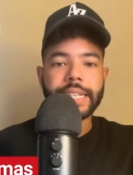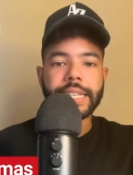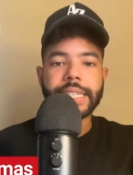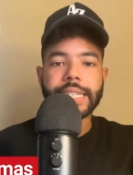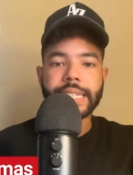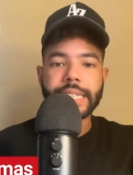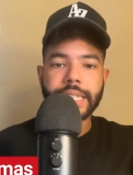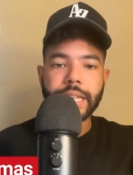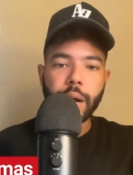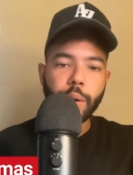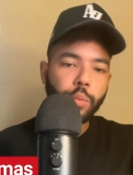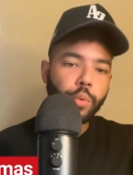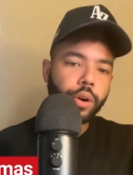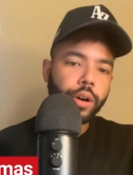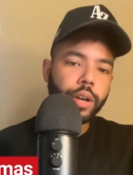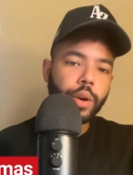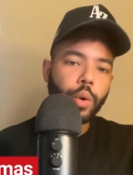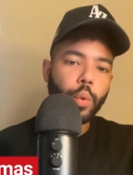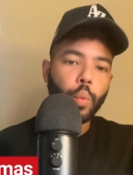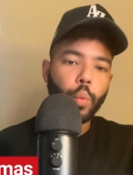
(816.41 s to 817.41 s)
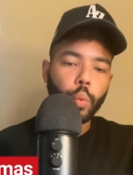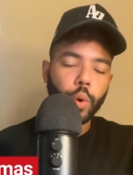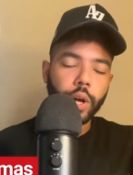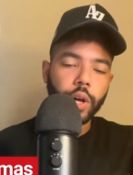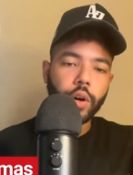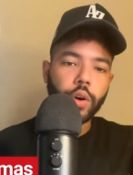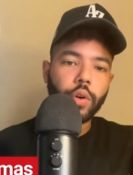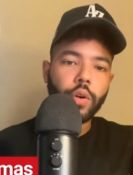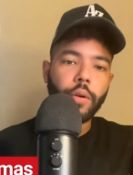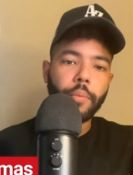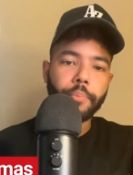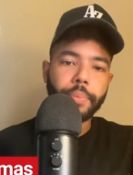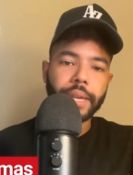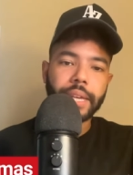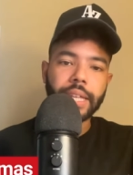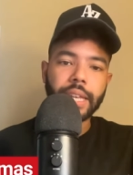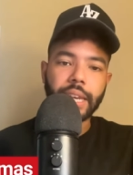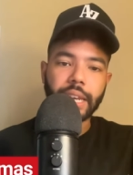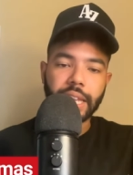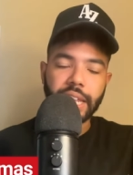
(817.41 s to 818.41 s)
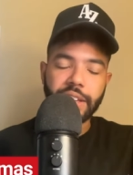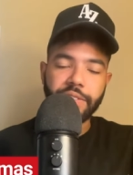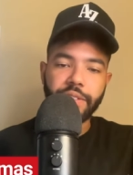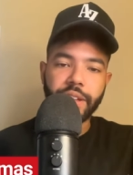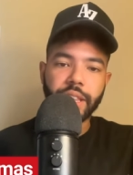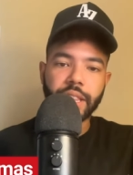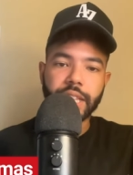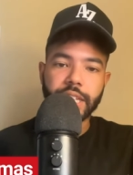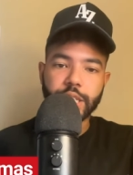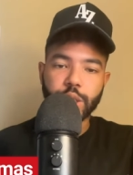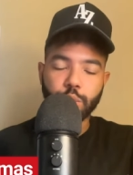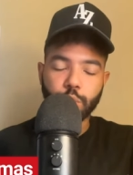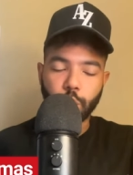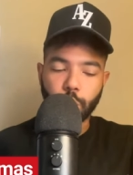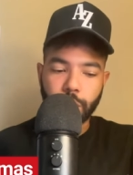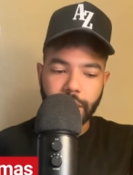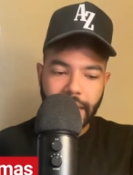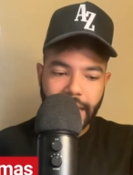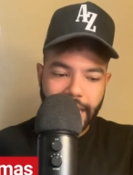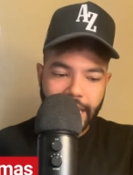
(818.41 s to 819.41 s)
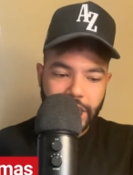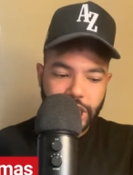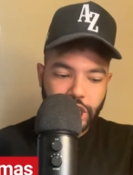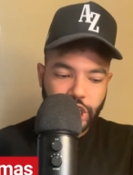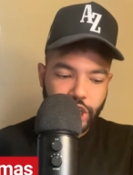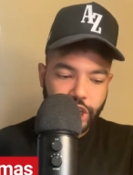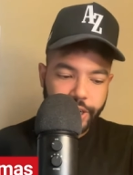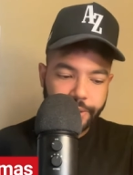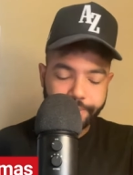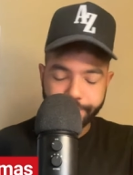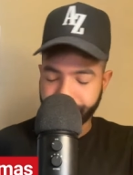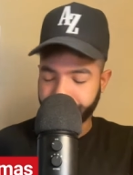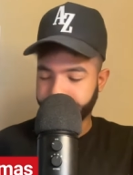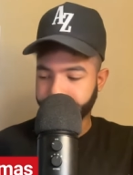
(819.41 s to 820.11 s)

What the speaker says: someone will be leaving this rotation.